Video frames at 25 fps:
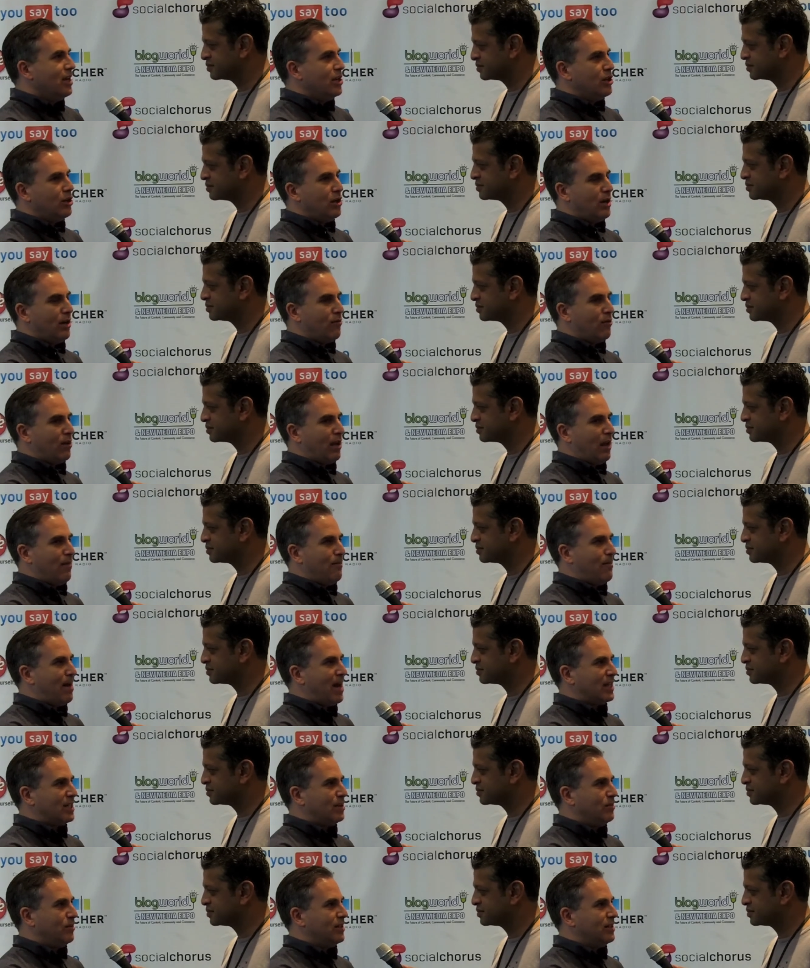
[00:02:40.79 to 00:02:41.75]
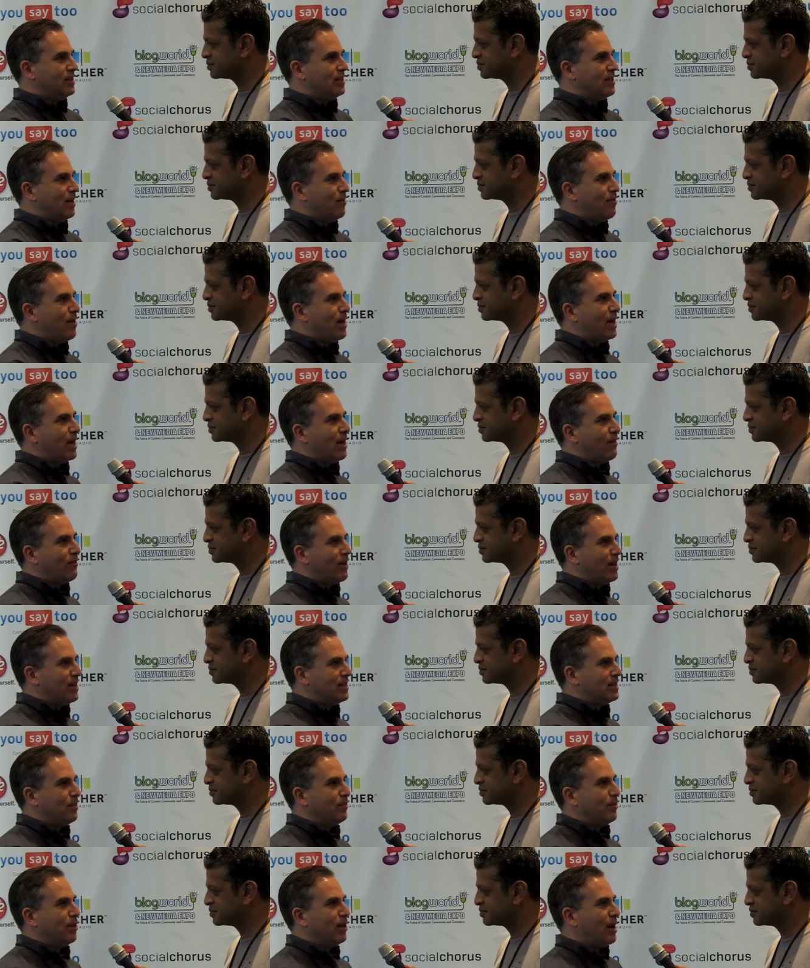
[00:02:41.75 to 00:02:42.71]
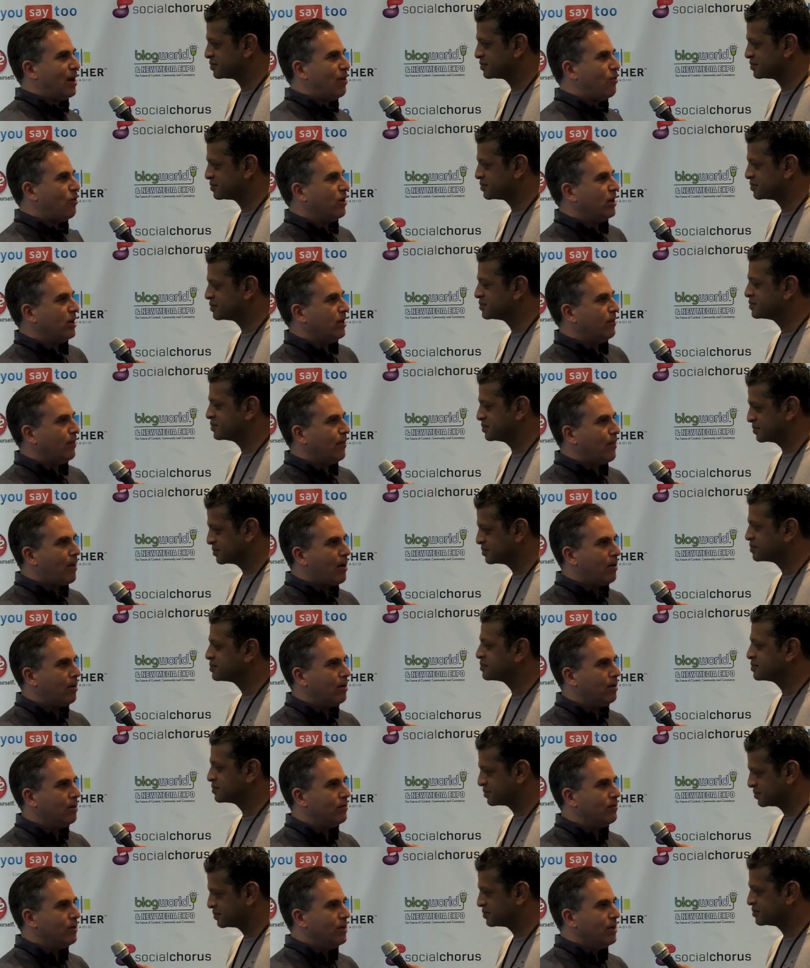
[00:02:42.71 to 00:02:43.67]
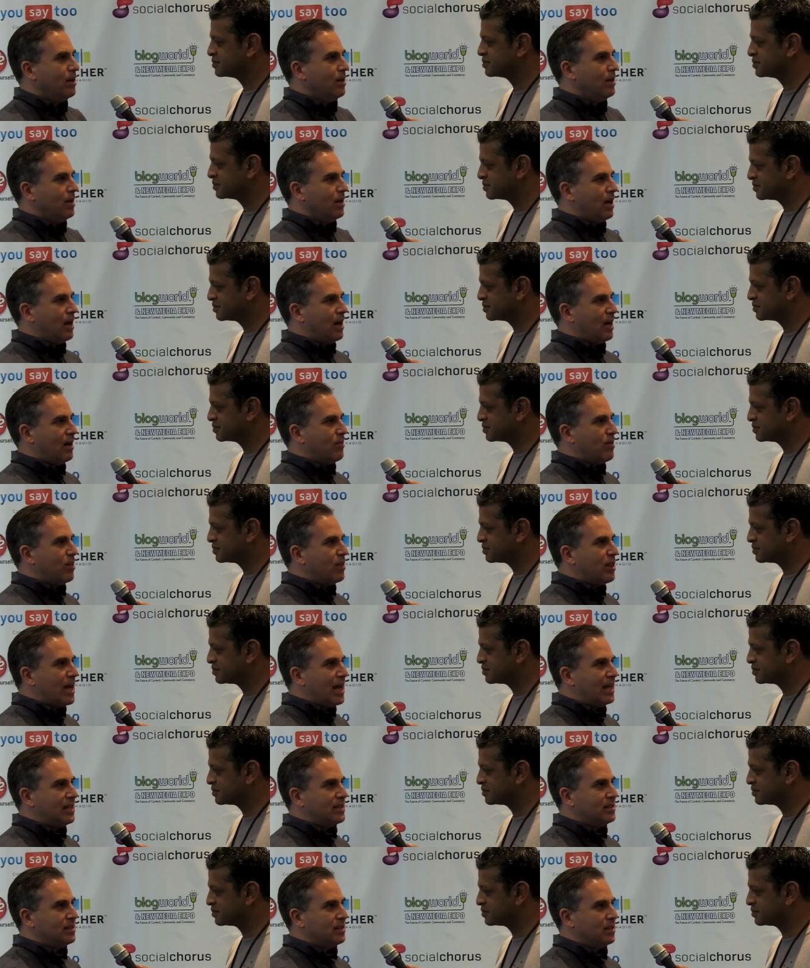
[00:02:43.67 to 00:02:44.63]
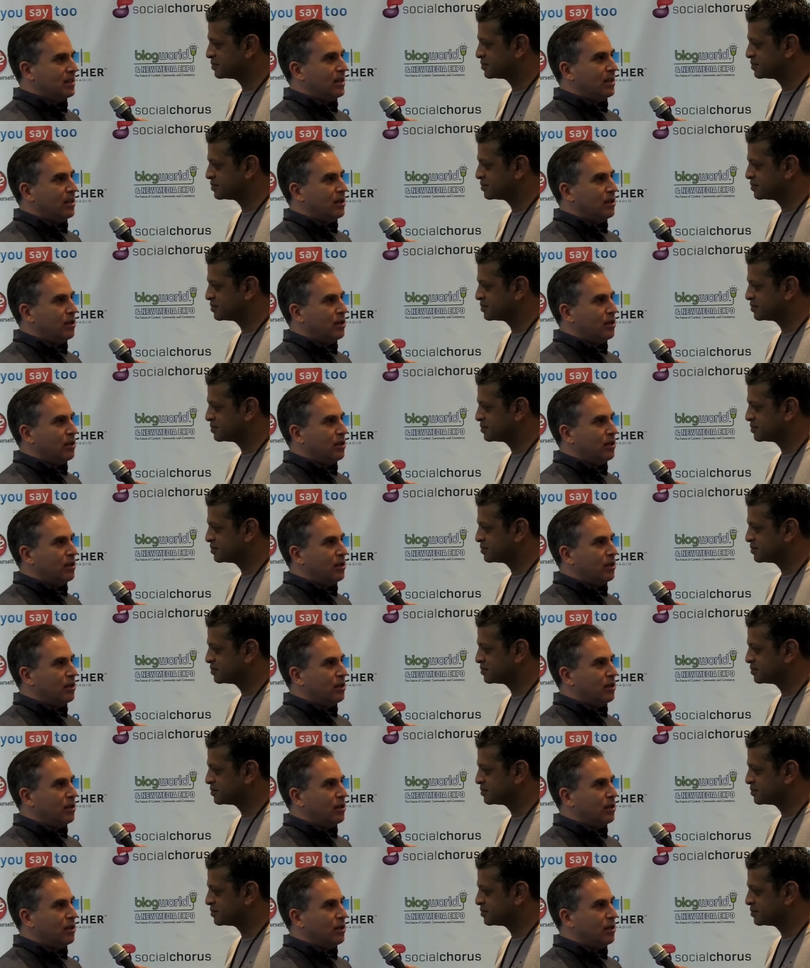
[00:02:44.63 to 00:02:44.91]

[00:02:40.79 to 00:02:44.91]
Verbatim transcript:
Speaker 1: You never came back to me and said, Mike, I've got something I want you to be part of. Um, that's